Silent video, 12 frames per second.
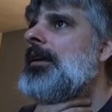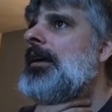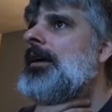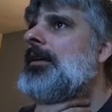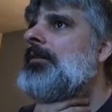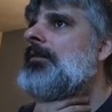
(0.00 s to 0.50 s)

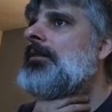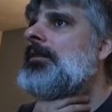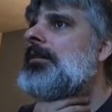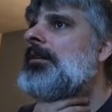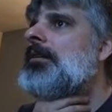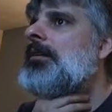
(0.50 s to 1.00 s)
Now,
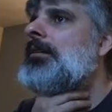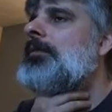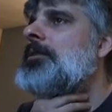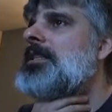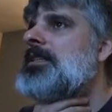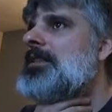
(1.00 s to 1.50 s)

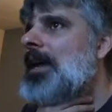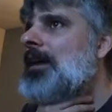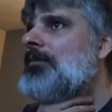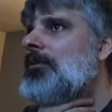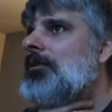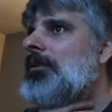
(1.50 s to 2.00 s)
if it was the
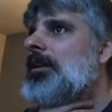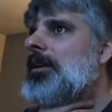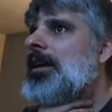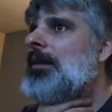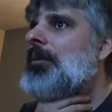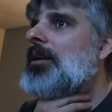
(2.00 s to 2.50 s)
second roll of the
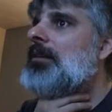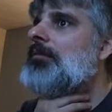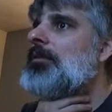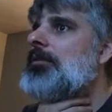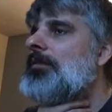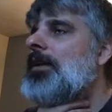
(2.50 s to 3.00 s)
game, like he
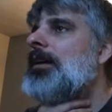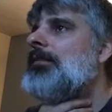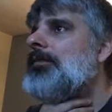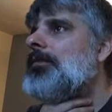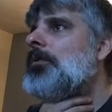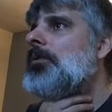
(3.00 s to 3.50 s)
rolls
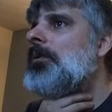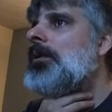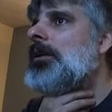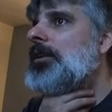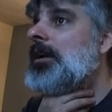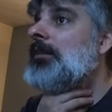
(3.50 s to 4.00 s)

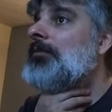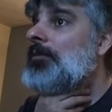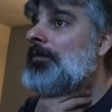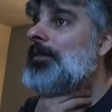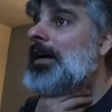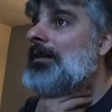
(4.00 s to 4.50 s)
5-4 and then I
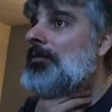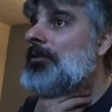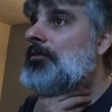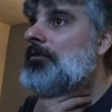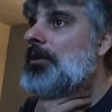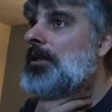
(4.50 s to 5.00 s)
roll
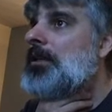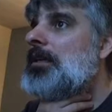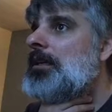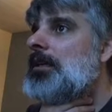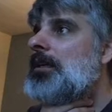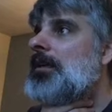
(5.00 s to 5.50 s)

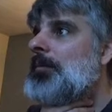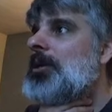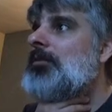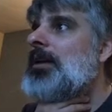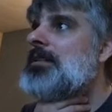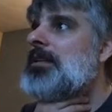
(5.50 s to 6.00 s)
5-3, it'd
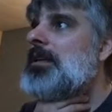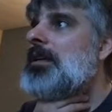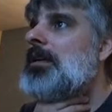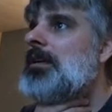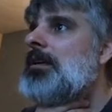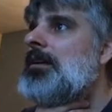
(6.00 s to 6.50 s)
be correct to
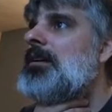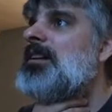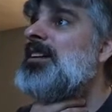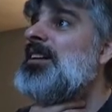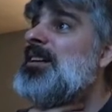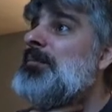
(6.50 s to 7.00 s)
hit
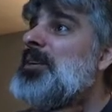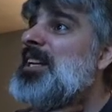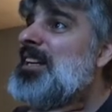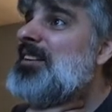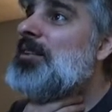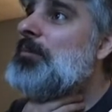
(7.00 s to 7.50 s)
here.
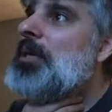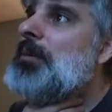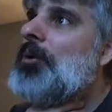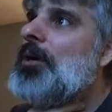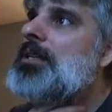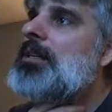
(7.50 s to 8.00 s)
But here the
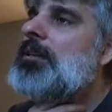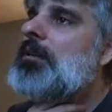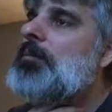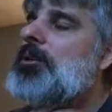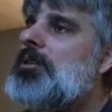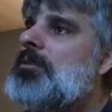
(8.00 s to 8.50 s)
midpoint's a
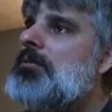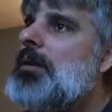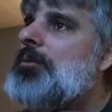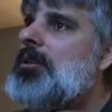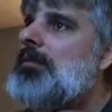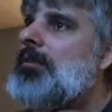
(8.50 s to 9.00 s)
little more
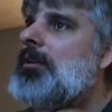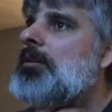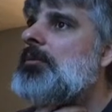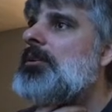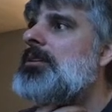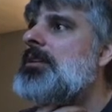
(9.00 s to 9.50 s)
stripped, so you have a
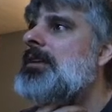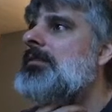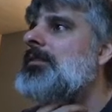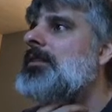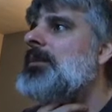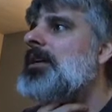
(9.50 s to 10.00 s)
little more
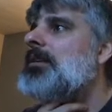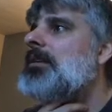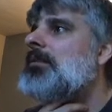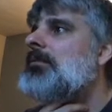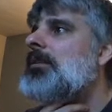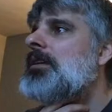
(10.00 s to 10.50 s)
incentive to make
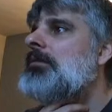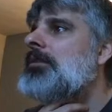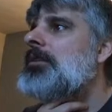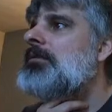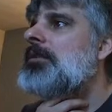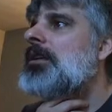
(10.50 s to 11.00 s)
the 3,
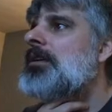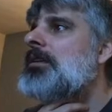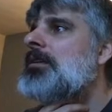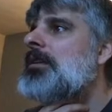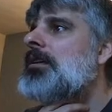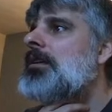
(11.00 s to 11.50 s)
which is what I
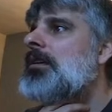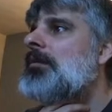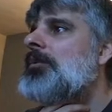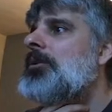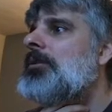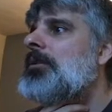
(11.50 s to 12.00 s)
did, and the
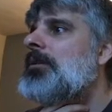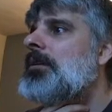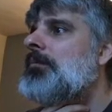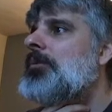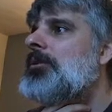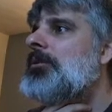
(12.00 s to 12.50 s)

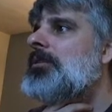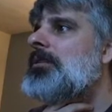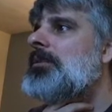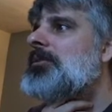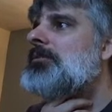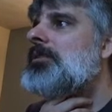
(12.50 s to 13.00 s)
computer
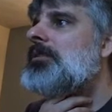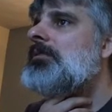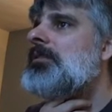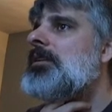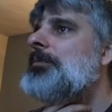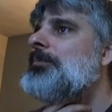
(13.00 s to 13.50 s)
seems to
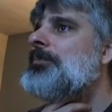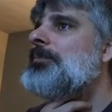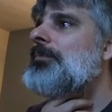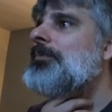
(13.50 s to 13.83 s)
agree.